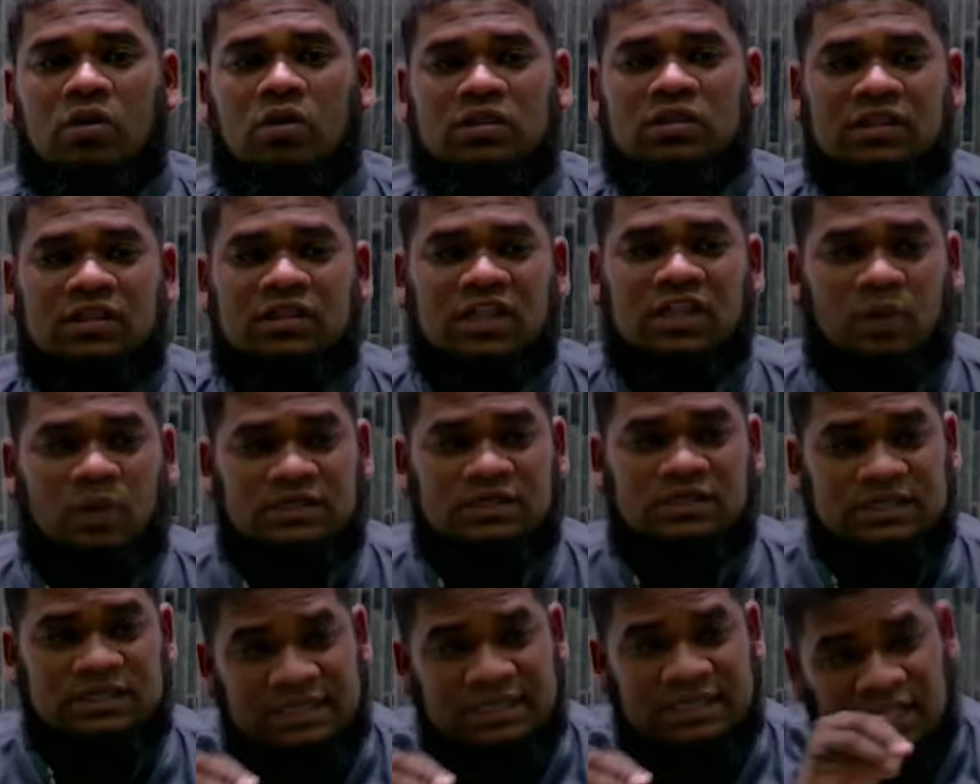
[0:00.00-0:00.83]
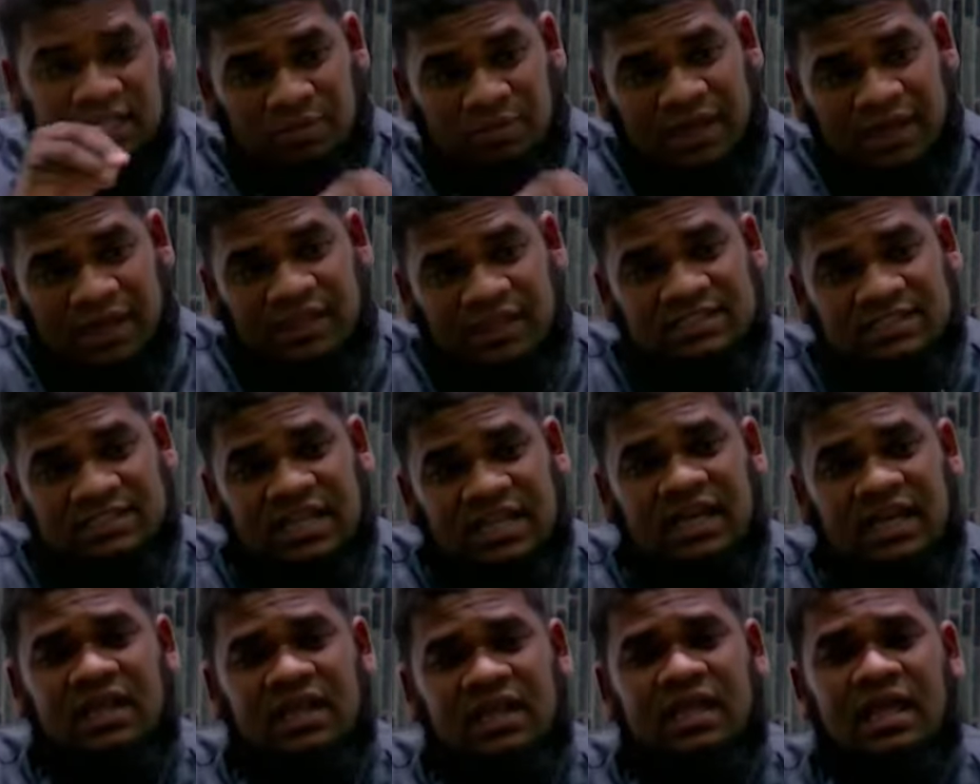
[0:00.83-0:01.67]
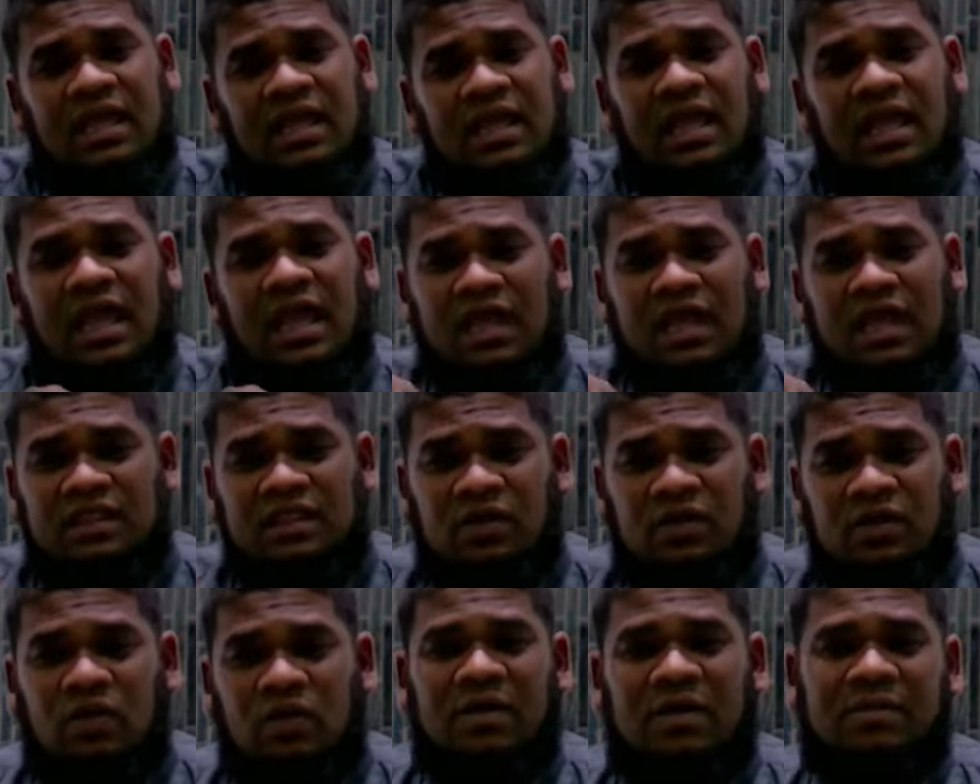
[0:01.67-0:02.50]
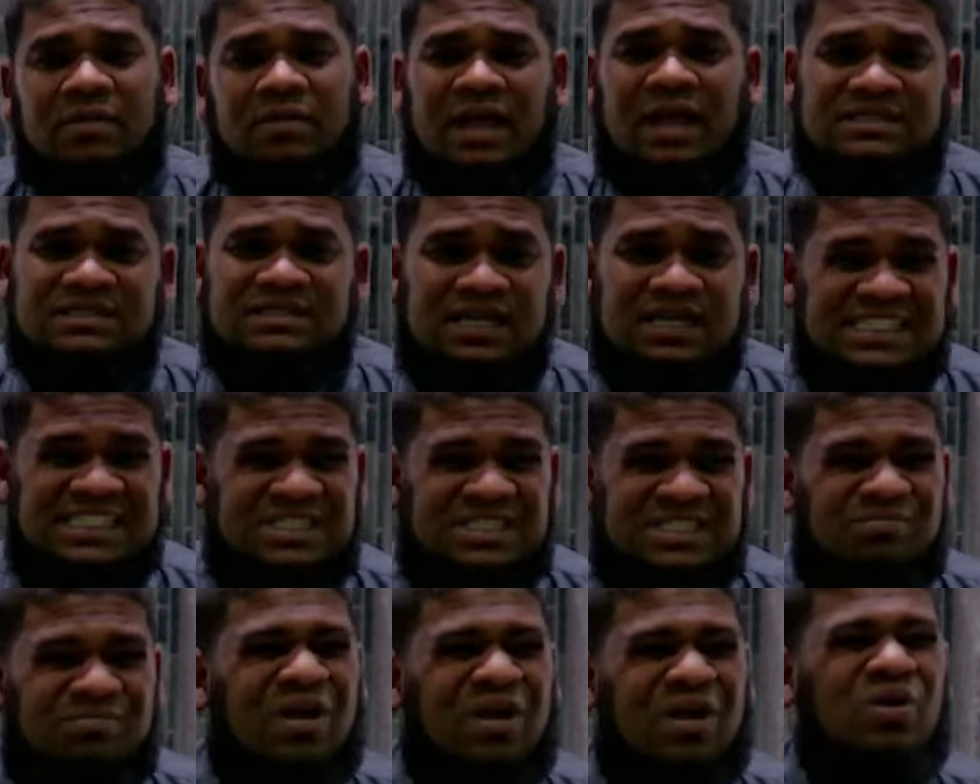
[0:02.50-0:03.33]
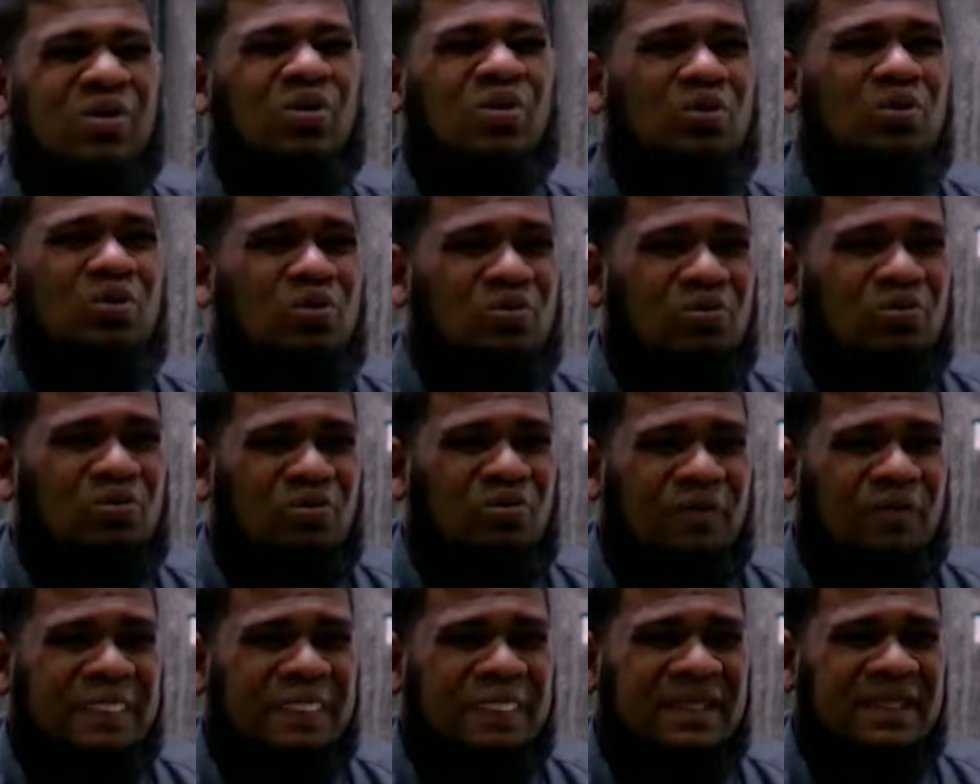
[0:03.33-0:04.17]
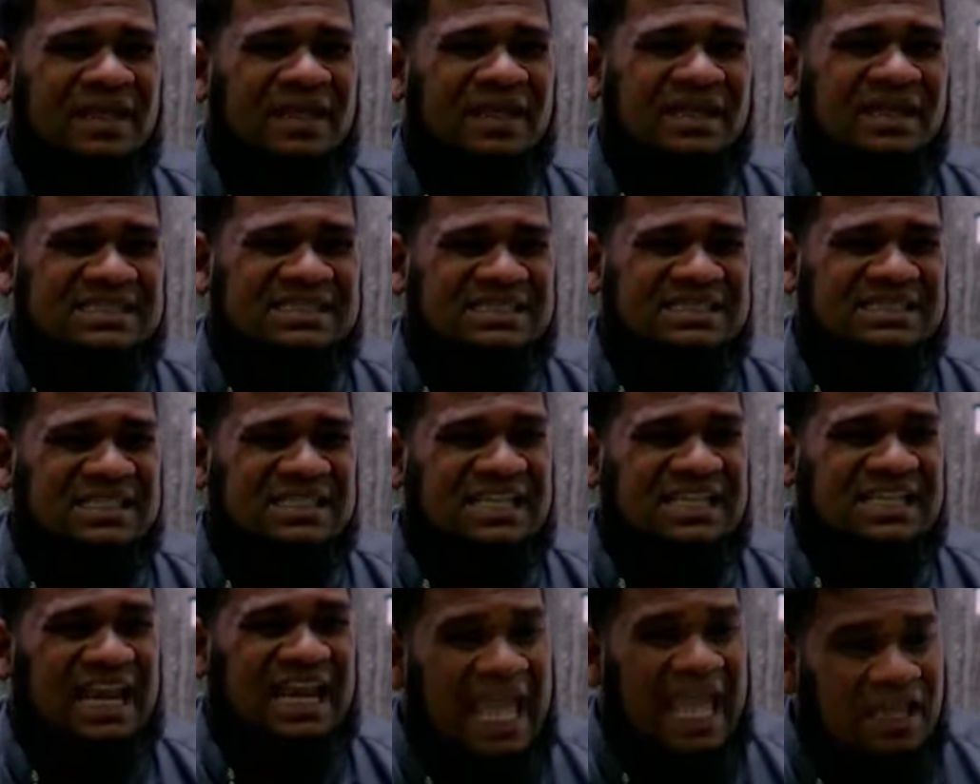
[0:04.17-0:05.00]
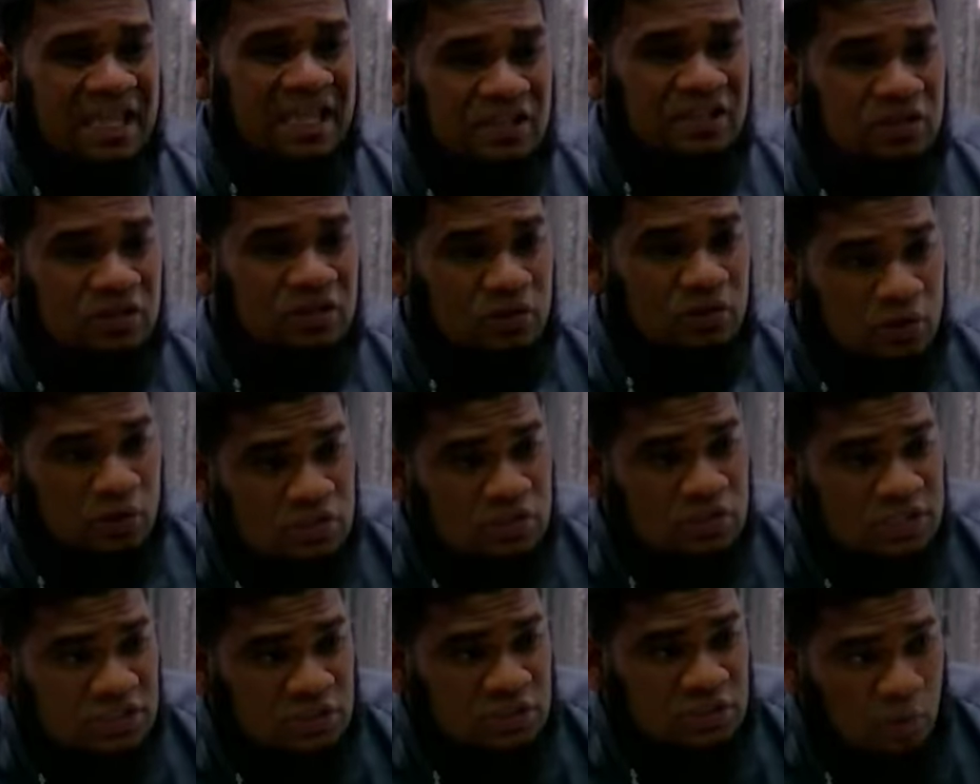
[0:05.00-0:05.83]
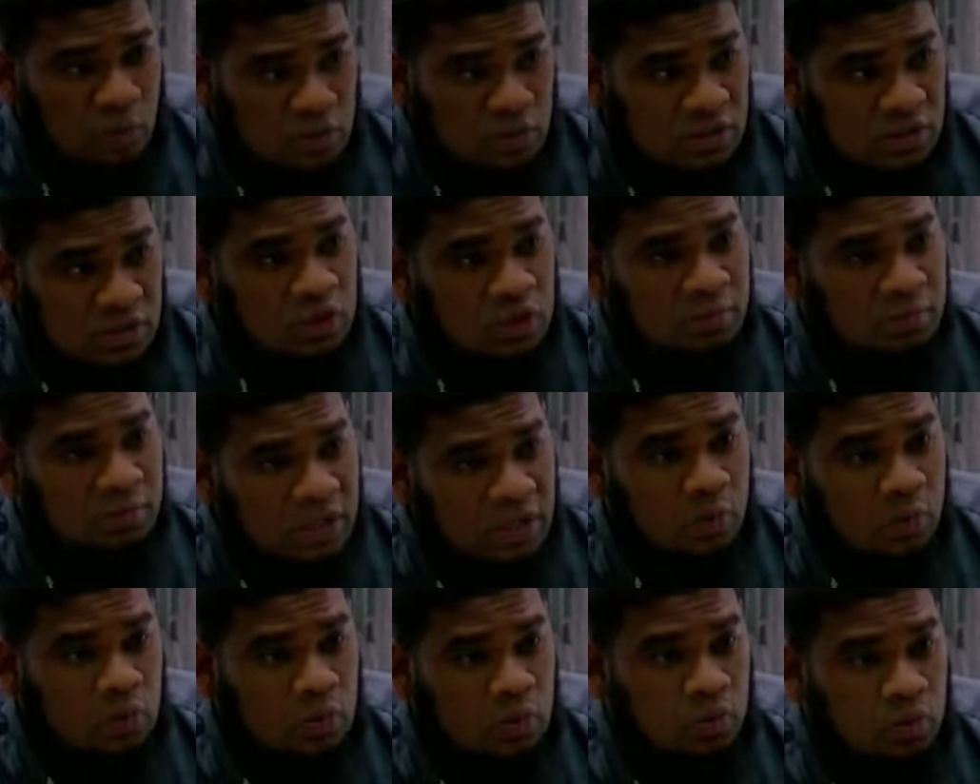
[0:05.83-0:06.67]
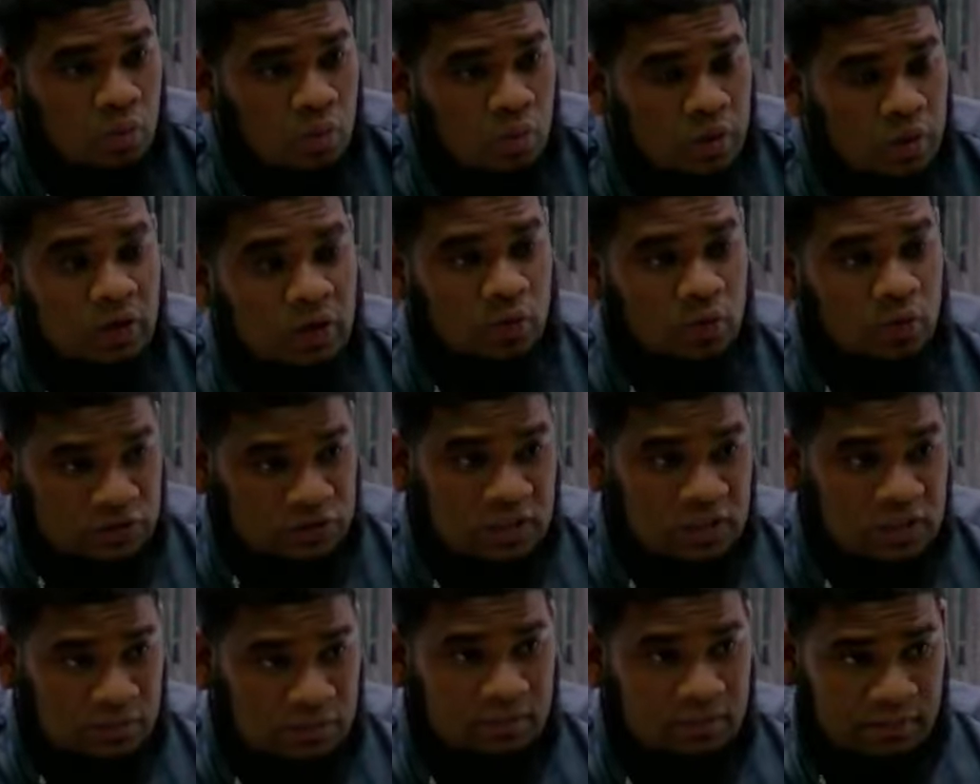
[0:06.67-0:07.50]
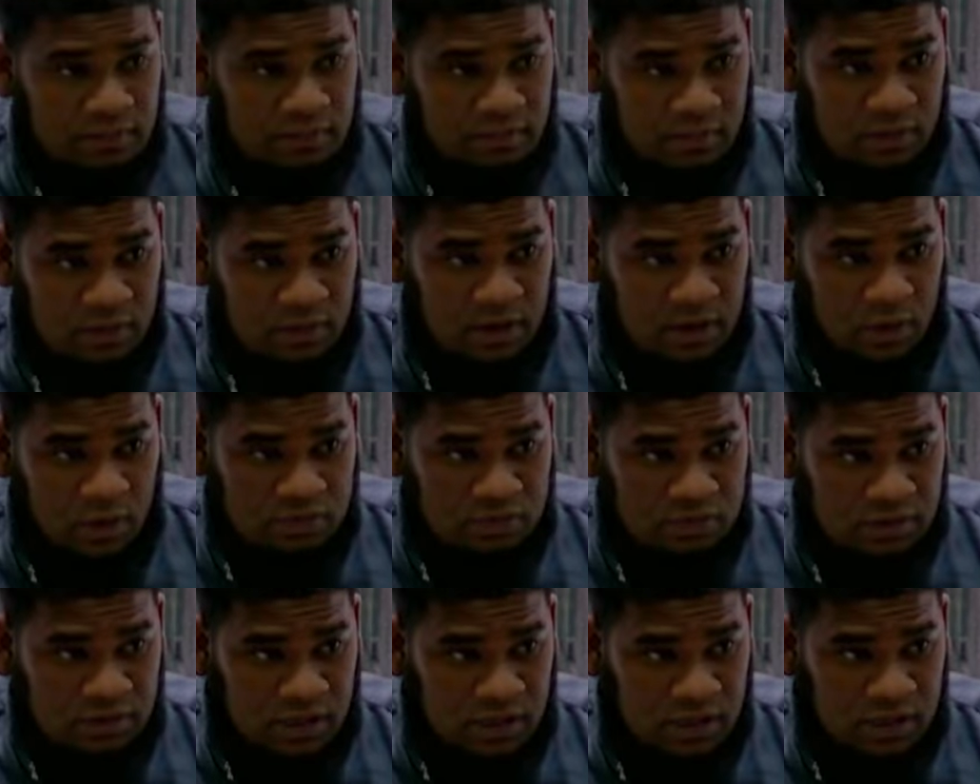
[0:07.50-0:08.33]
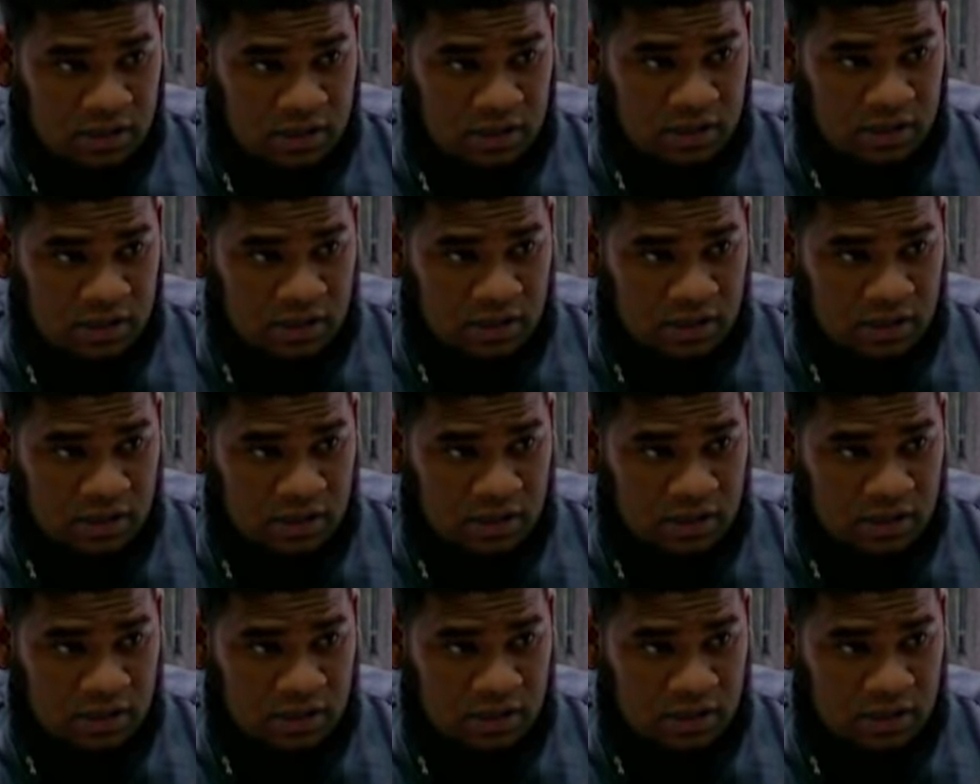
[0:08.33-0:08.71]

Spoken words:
water that was heated by the sun, and the ulama say it's makruh. It's disliked to use this water to make wudu and ghusl. Are you with me?